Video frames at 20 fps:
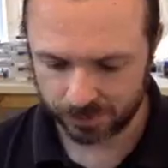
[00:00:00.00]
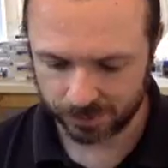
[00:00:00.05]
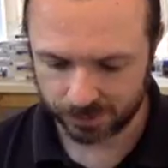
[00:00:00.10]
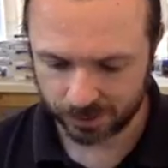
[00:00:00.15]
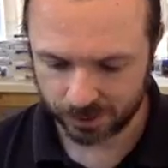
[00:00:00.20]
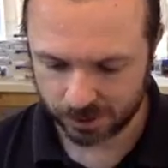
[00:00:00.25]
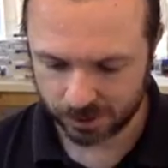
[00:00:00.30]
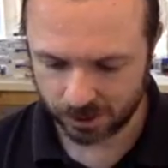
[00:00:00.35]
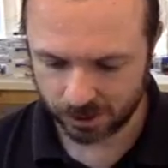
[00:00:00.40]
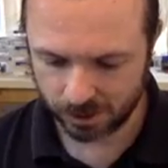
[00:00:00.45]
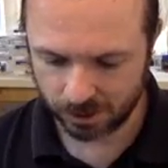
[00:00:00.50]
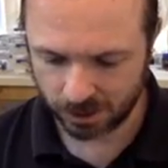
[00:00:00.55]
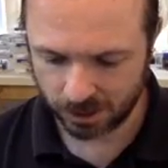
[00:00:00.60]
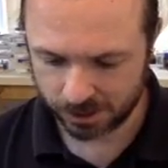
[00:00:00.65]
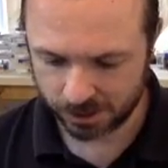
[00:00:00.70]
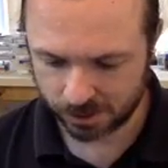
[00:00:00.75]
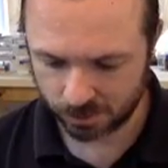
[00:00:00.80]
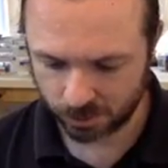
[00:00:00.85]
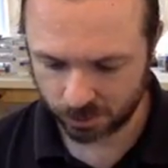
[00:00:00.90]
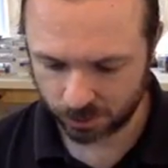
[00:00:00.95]
It's a little
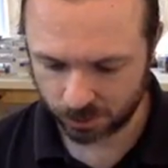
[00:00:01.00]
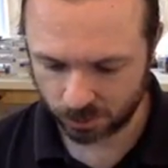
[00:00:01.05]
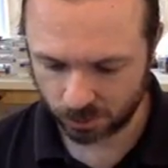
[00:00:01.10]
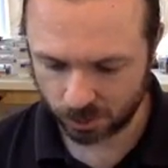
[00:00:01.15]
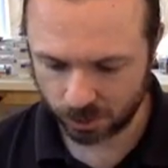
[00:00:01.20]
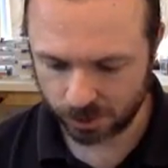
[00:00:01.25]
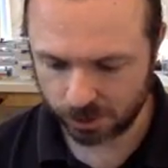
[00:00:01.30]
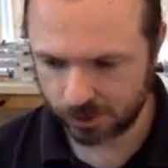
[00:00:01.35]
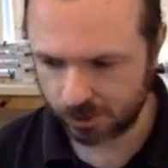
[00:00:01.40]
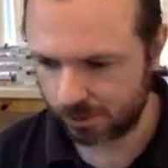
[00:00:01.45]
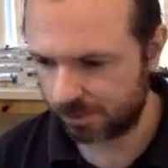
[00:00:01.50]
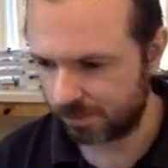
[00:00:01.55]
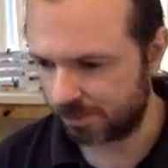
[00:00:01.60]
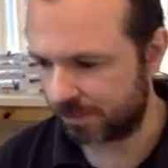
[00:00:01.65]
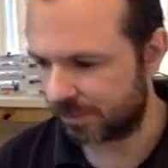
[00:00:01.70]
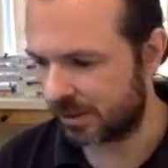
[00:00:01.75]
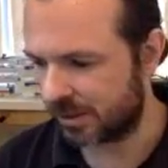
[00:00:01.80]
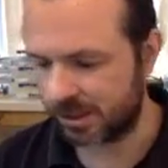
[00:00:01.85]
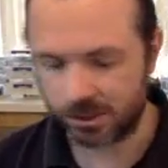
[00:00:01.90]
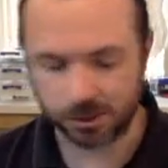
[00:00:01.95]
less than what it was.
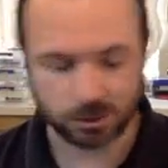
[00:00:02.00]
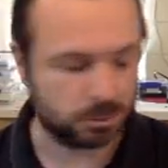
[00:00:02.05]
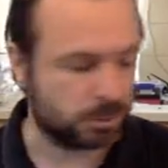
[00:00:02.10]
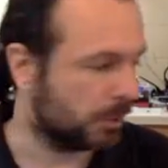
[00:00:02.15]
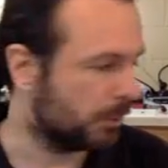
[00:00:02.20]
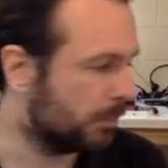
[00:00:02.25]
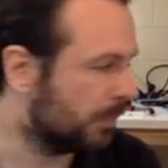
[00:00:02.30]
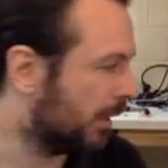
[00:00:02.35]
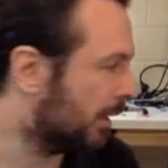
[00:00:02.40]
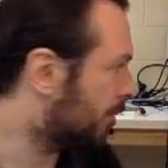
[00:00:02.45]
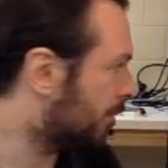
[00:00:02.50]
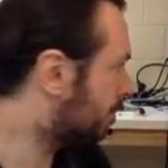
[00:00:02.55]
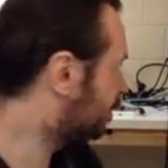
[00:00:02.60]
It's still pretty bad.